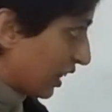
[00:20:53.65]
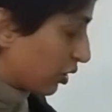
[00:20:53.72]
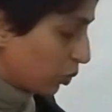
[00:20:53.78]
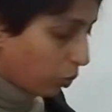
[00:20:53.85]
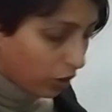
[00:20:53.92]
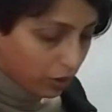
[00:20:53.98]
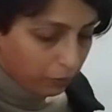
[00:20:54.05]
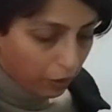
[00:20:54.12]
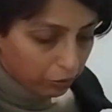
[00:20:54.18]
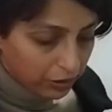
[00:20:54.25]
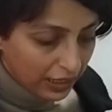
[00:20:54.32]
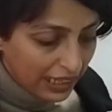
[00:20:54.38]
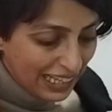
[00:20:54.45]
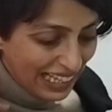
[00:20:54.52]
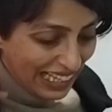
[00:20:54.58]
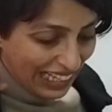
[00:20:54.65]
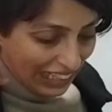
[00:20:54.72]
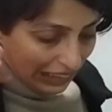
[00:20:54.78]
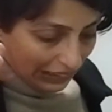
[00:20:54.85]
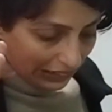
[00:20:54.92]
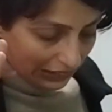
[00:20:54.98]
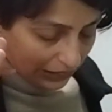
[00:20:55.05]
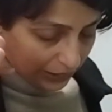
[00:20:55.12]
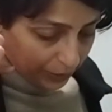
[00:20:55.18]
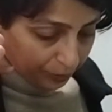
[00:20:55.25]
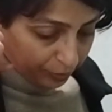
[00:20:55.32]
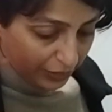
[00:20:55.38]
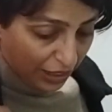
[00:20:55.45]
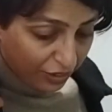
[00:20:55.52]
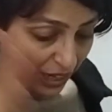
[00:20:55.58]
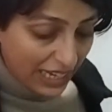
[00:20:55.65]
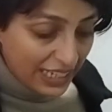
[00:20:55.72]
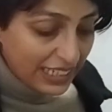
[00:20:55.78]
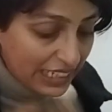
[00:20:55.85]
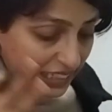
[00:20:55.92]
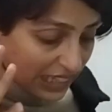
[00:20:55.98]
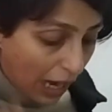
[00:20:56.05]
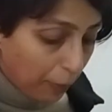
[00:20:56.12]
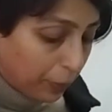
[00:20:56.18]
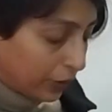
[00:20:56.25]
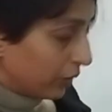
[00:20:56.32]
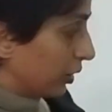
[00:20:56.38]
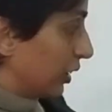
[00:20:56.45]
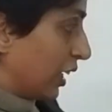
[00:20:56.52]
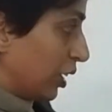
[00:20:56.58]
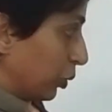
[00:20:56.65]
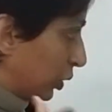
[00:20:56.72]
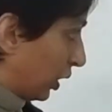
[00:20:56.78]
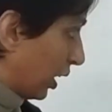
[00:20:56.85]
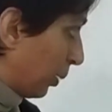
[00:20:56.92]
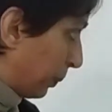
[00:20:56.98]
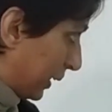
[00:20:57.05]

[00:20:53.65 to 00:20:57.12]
As to what about rent and capital and Utsa